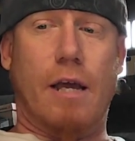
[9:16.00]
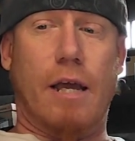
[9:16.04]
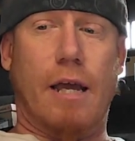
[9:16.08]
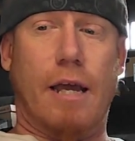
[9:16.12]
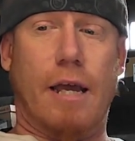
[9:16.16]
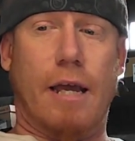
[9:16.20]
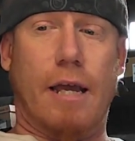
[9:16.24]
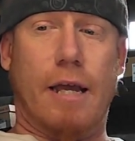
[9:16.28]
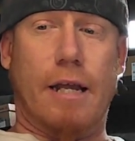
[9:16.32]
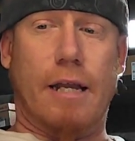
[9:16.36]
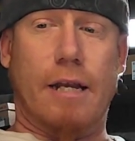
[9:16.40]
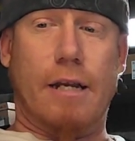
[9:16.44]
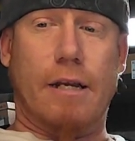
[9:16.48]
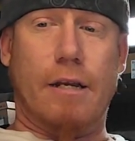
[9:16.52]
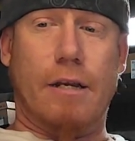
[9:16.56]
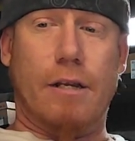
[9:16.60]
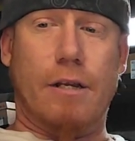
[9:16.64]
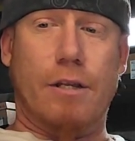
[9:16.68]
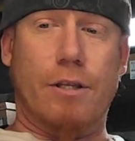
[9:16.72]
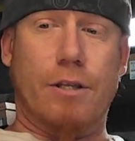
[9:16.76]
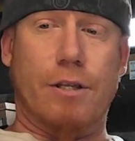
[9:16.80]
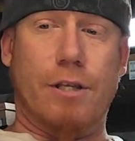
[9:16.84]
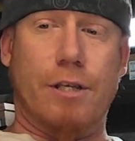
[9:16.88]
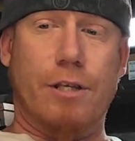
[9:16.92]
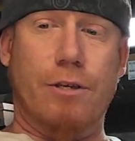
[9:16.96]
and
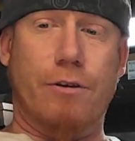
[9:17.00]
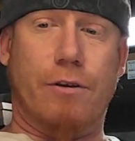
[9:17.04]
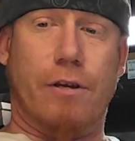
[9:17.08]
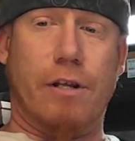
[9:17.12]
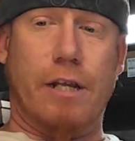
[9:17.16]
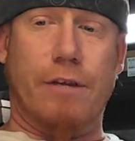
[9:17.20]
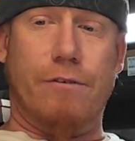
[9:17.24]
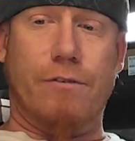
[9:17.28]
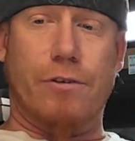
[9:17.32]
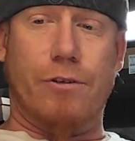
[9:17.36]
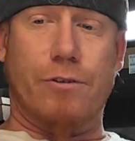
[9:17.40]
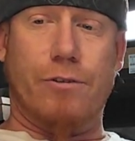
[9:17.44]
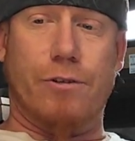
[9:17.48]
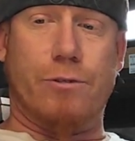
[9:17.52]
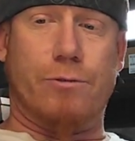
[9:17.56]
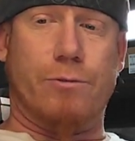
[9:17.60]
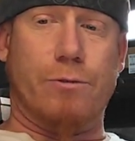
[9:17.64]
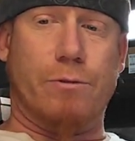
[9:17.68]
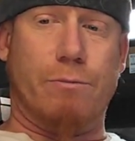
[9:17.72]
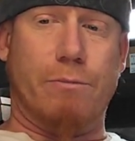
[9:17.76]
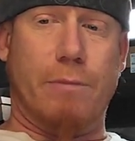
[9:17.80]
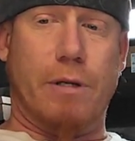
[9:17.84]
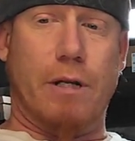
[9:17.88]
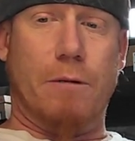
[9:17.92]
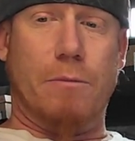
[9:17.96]
you can even do this
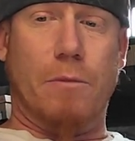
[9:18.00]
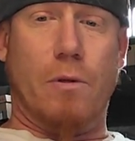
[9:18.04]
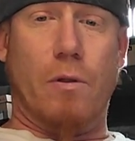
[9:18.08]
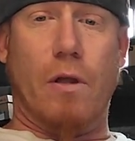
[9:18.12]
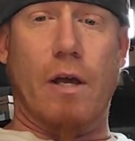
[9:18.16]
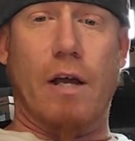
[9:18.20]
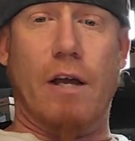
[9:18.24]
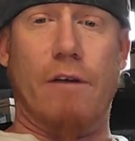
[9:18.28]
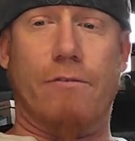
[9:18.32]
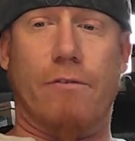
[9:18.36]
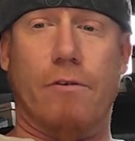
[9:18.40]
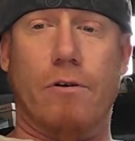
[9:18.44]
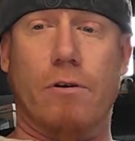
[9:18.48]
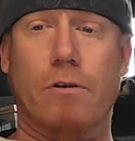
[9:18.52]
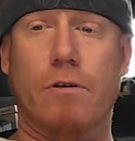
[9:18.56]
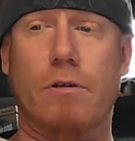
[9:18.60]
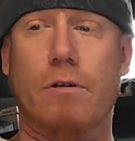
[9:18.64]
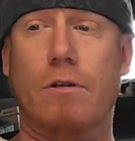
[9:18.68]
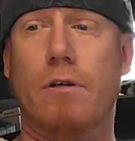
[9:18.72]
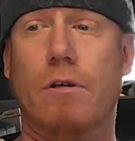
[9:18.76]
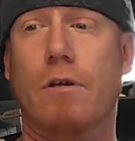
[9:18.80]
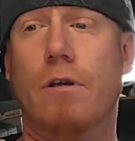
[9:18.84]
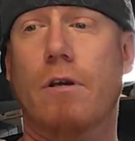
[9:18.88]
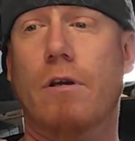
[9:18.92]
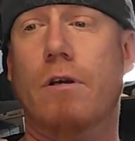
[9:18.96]
with minimal effort.
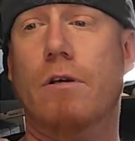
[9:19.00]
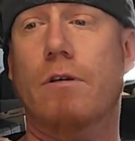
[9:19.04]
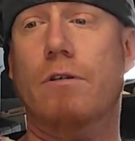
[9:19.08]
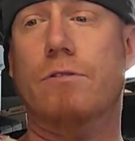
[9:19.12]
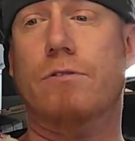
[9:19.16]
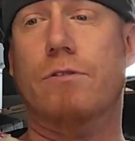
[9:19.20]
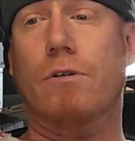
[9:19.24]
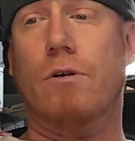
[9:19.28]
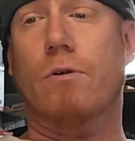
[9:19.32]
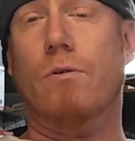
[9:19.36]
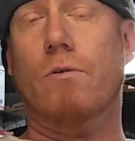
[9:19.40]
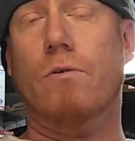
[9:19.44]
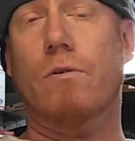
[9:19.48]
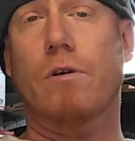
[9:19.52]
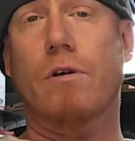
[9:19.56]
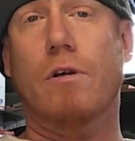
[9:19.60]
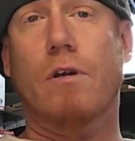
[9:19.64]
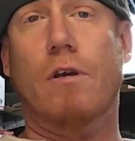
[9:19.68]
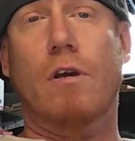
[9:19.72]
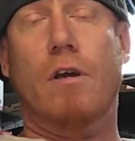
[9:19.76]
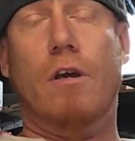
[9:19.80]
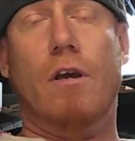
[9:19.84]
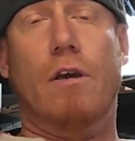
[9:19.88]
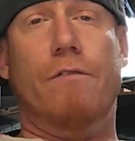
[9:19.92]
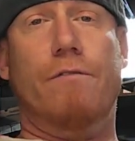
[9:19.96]
So
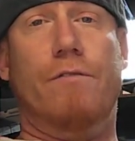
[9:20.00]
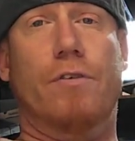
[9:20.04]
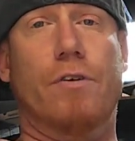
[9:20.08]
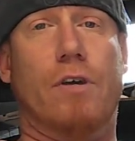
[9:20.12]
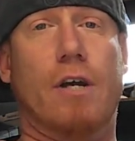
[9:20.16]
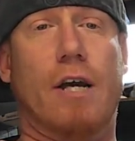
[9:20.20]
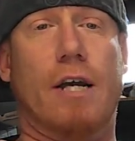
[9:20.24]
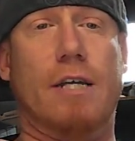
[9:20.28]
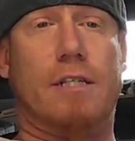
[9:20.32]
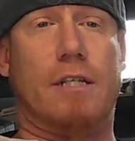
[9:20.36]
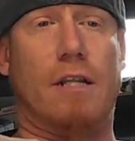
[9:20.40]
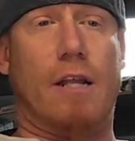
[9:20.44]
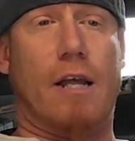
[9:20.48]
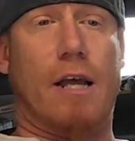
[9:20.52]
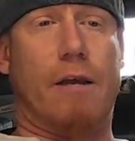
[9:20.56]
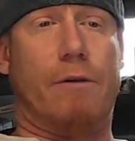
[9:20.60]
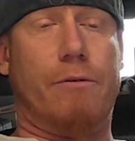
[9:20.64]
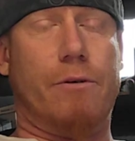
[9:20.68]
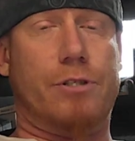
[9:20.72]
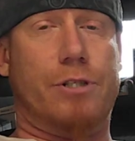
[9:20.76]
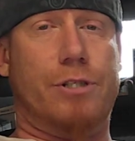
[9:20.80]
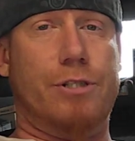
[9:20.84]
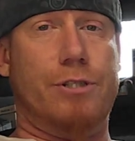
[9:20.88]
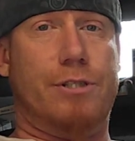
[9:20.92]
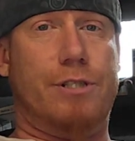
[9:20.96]
if you guys like
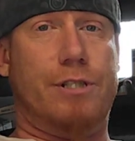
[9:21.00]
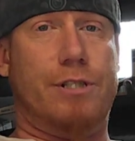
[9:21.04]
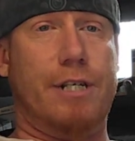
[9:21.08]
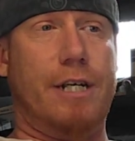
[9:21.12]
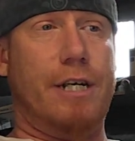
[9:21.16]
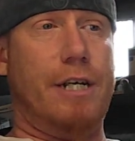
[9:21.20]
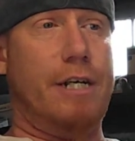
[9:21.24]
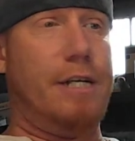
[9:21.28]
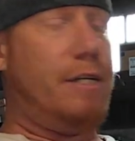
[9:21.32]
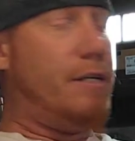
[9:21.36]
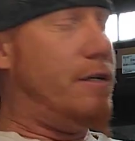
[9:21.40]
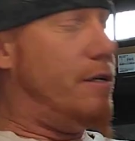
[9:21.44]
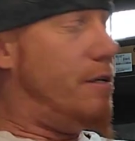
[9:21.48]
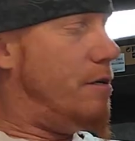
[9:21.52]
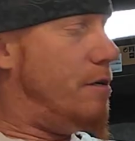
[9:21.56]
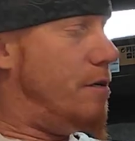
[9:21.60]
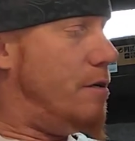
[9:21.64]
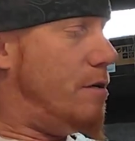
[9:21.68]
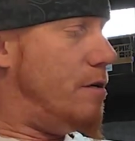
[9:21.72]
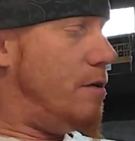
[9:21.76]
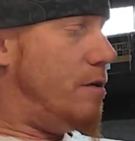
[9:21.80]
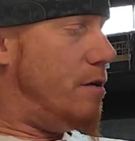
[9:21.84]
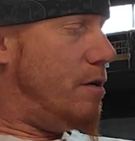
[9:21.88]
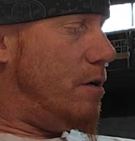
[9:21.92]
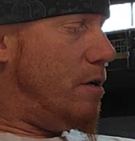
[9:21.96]
what you've
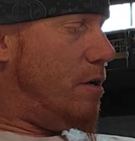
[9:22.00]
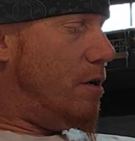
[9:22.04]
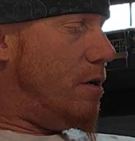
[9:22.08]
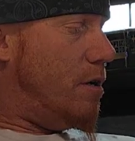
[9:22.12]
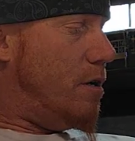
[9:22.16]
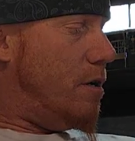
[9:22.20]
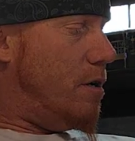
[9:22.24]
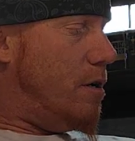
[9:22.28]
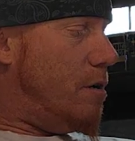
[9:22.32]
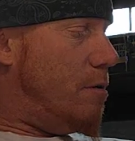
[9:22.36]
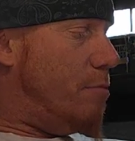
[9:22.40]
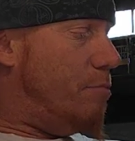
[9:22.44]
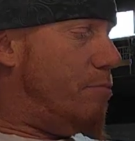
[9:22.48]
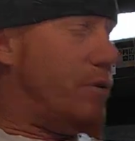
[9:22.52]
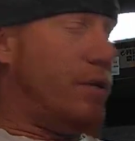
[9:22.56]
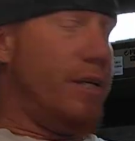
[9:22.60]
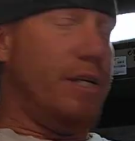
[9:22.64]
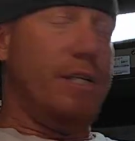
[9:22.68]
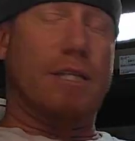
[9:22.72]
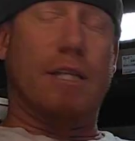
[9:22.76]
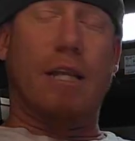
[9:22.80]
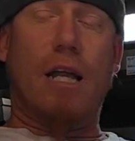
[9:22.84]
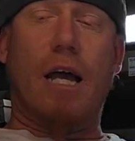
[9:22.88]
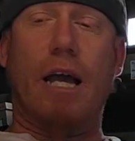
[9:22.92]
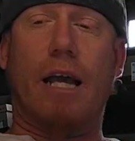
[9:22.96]
seen,
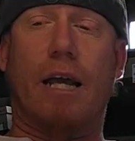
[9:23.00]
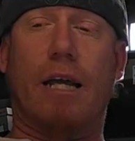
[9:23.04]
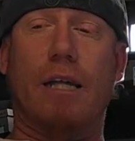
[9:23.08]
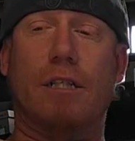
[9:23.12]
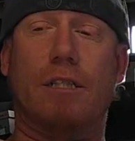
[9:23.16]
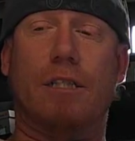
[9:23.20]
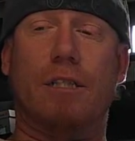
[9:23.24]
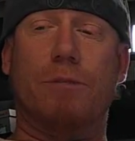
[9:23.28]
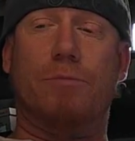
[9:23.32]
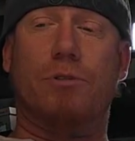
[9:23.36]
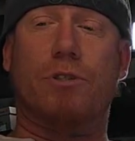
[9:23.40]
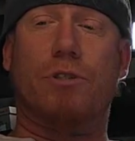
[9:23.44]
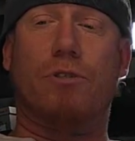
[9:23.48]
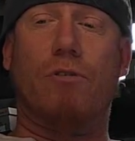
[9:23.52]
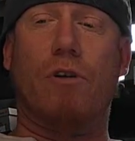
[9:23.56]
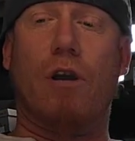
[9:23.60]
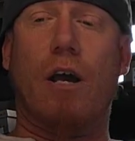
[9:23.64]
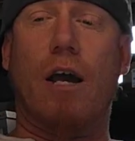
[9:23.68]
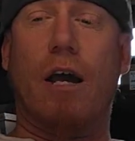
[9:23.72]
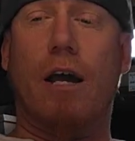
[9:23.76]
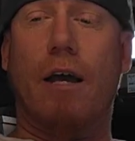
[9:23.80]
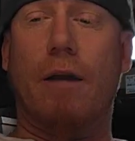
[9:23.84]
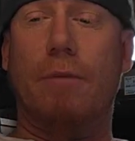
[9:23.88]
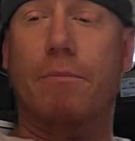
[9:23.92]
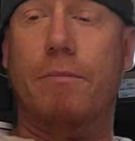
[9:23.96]
please like and
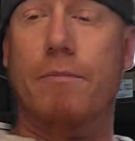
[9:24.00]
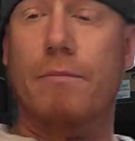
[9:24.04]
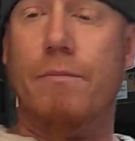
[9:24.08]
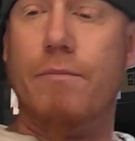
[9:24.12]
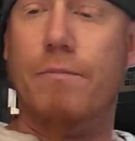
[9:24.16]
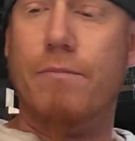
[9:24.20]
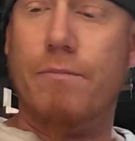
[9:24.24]
subscribe,